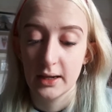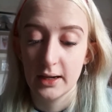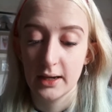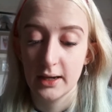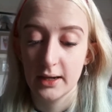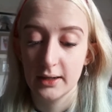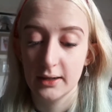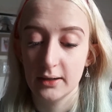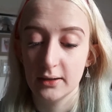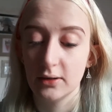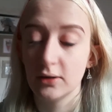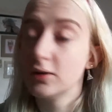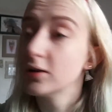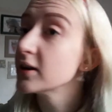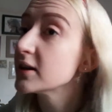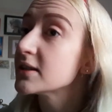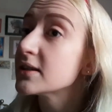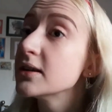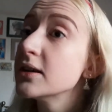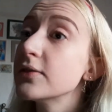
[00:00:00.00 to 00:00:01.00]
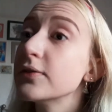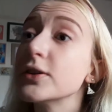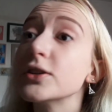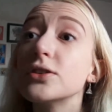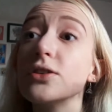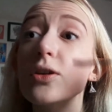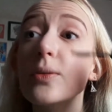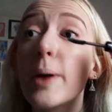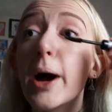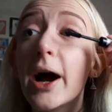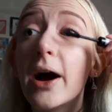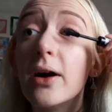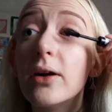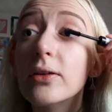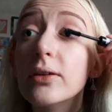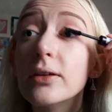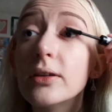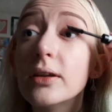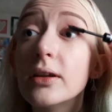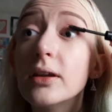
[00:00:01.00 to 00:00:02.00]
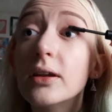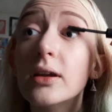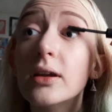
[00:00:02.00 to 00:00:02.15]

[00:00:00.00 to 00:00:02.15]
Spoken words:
and honestly for £2